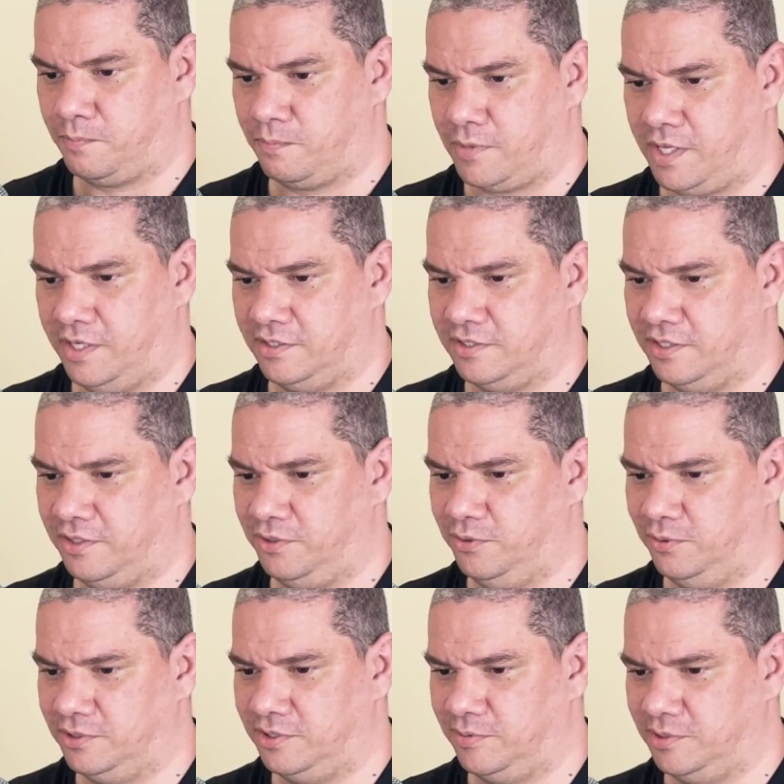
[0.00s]
Okay, so you
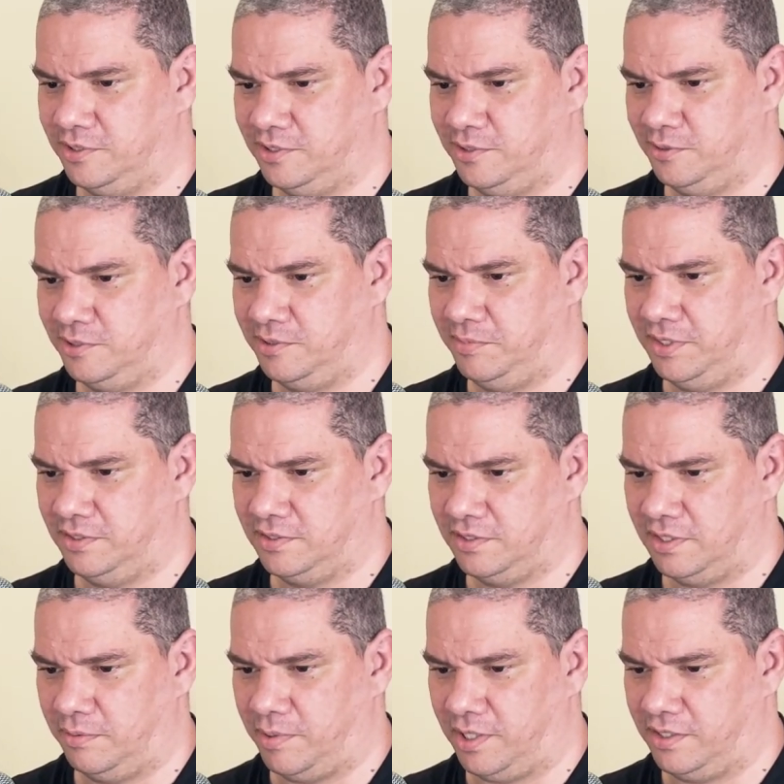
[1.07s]
also wanted to talk to me
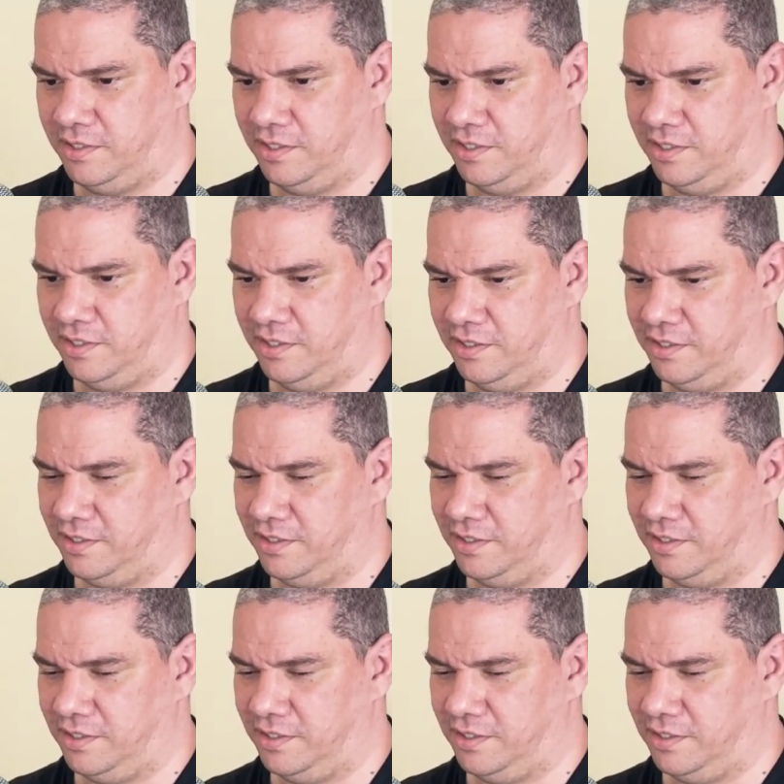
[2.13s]
about the